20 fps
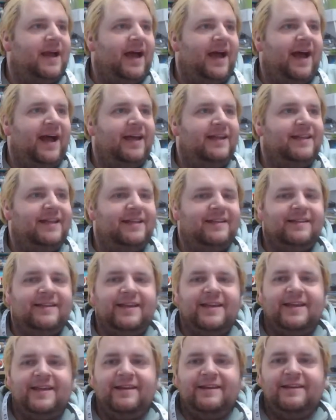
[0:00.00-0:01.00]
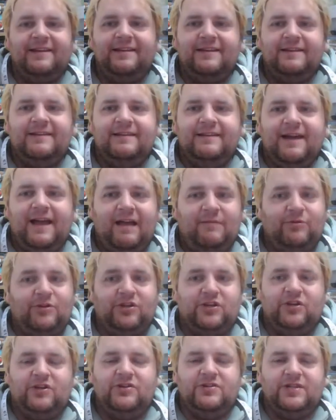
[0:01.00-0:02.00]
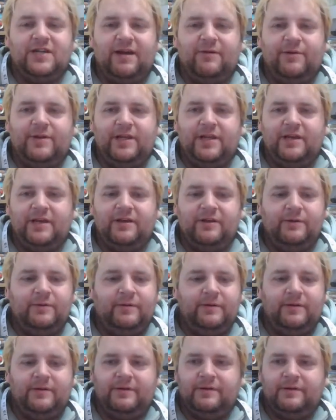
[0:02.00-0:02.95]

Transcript: hi, Lin. I'm good. How are you?